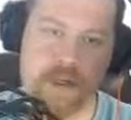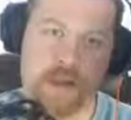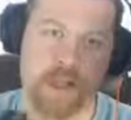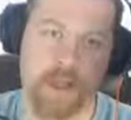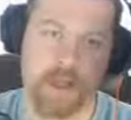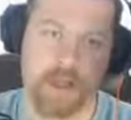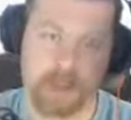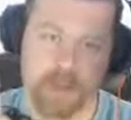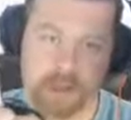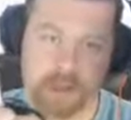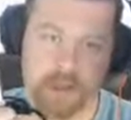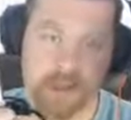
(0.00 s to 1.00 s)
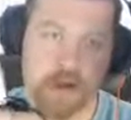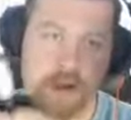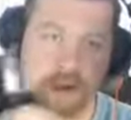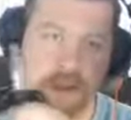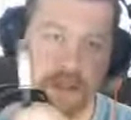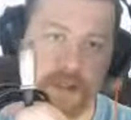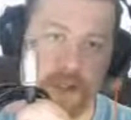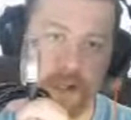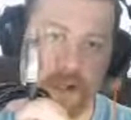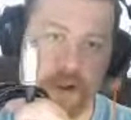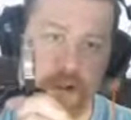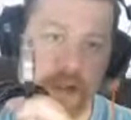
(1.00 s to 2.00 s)
XLR to XLR
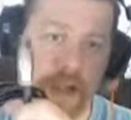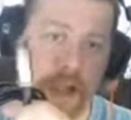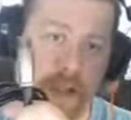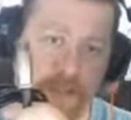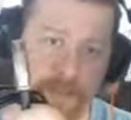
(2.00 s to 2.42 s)
jack.